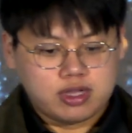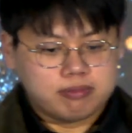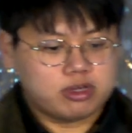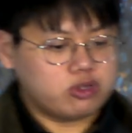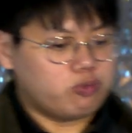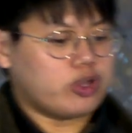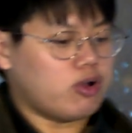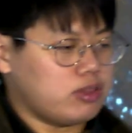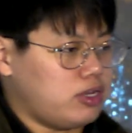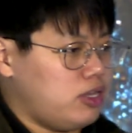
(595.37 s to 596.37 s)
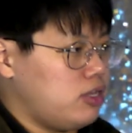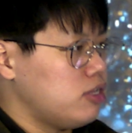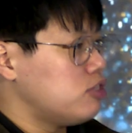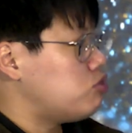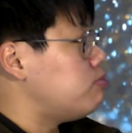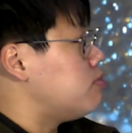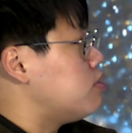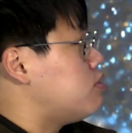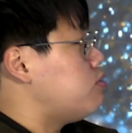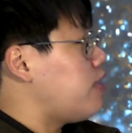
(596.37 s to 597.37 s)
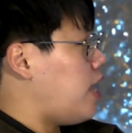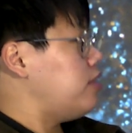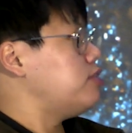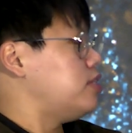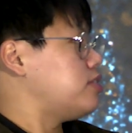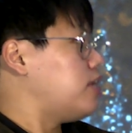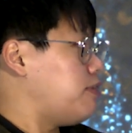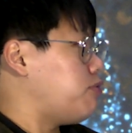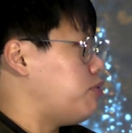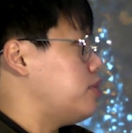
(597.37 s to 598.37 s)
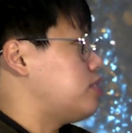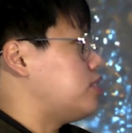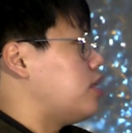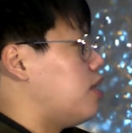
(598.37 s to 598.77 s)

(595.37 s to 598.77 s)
But in reality, to handle these libraries